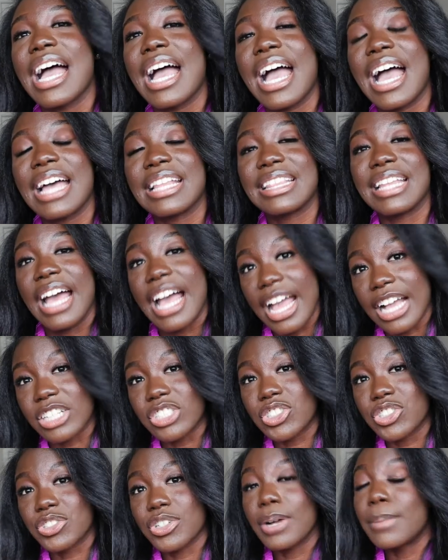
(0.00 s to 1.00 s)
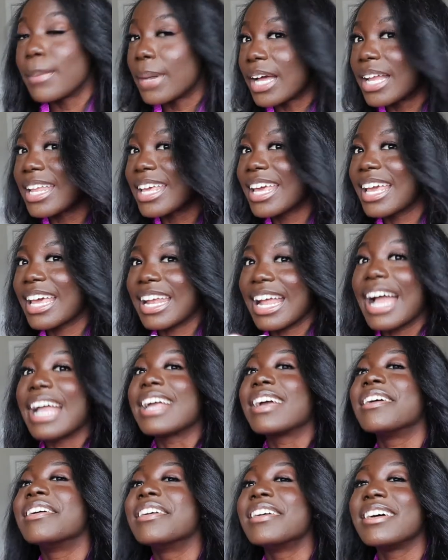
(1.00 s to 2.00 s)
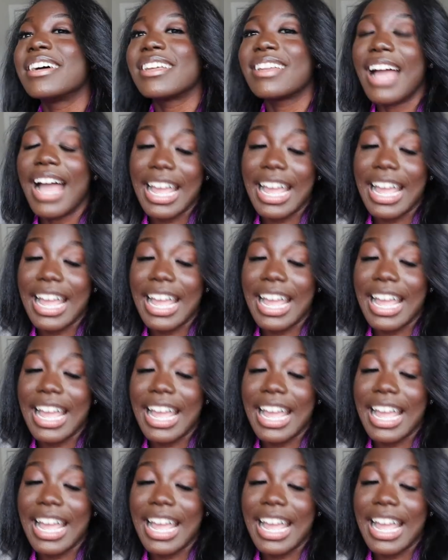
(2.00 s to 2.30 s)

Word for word: had the extra money and I could,